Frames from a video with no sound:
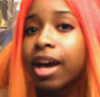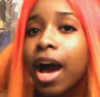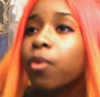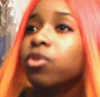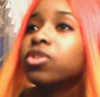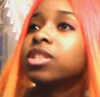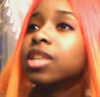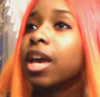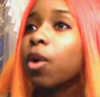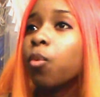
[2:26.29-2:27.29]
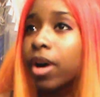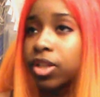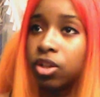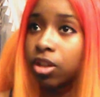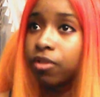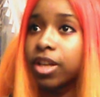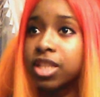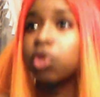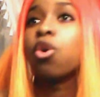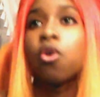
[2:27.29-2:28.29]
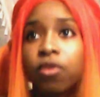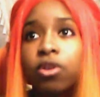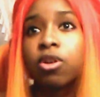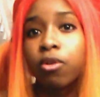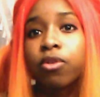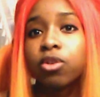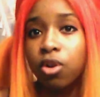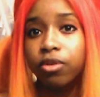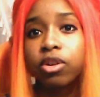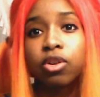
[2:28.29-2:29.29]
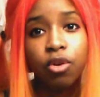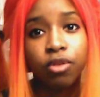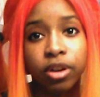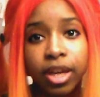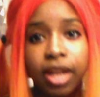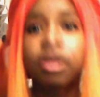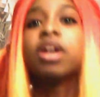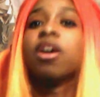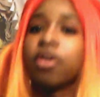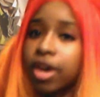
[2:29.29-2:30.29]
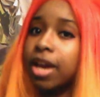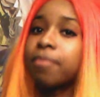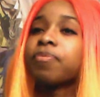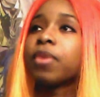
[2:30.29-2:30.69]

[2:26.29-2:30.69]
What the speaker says: I will just like watch a good fight scene over and over again, okay?